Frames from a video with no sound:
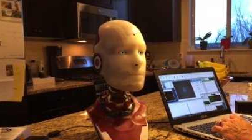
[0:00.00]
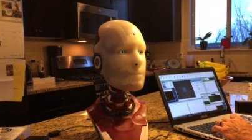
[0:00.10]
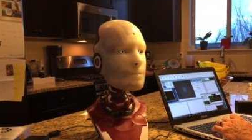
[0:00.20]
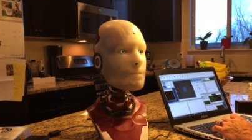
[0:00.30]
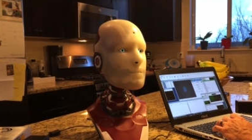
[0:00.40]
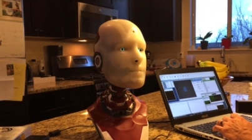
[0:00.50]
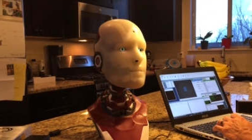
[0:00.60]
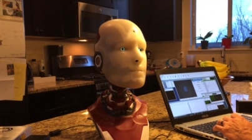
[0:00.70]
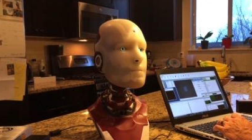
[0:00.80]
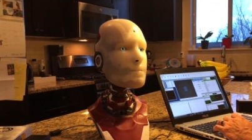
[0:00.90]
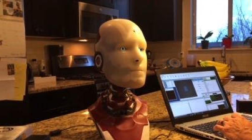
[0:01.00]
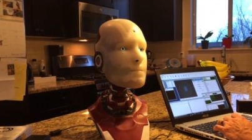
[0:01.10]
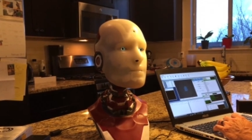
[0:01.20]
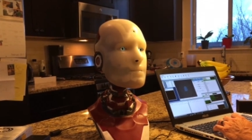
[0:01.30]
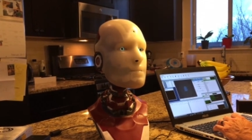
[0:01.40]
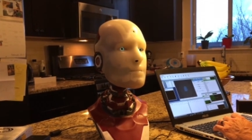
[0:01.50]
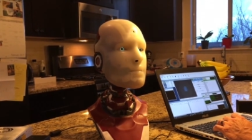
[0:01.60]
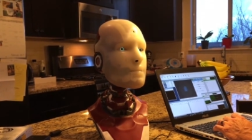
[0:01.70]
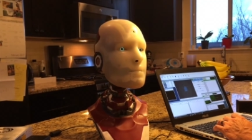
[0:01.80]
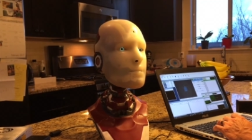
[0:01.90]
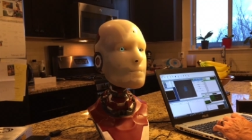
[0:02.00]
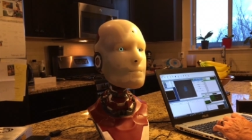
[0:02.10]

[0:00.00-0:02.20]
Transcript: My pet's name is Cornelius.